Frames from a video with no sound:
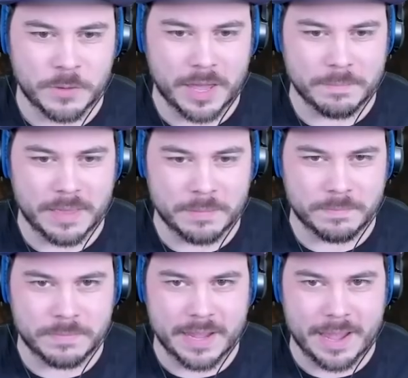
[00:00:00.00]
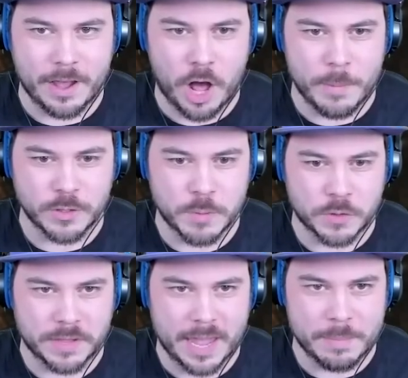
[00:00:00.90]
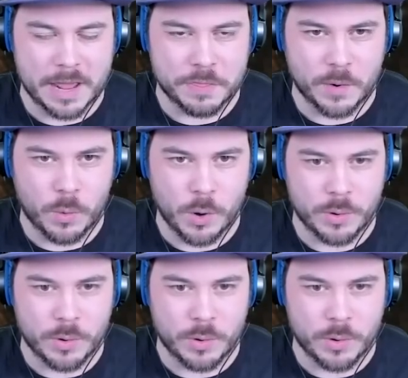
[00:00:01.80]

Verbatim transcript: Okay, I think I almost broke the game, but I think we're